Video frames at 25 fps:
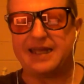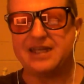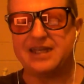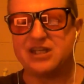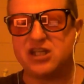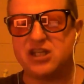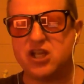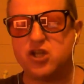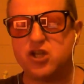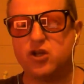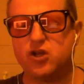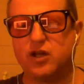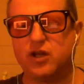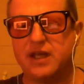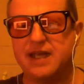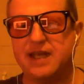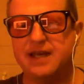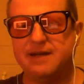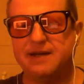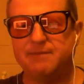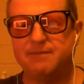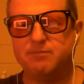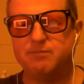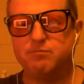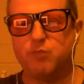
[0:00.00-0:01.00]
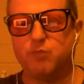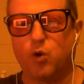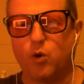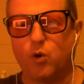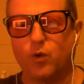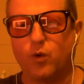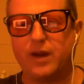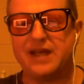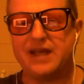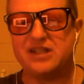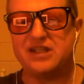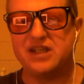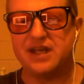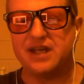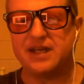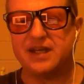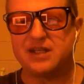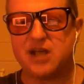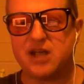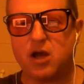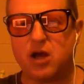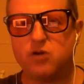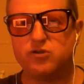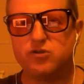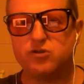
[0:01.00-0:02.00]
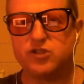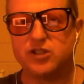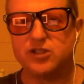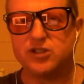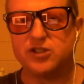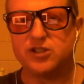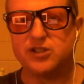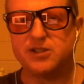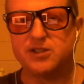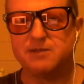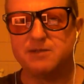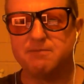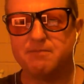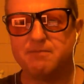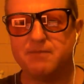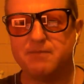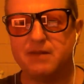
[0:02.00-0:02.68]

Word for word: continually more or less in ketosis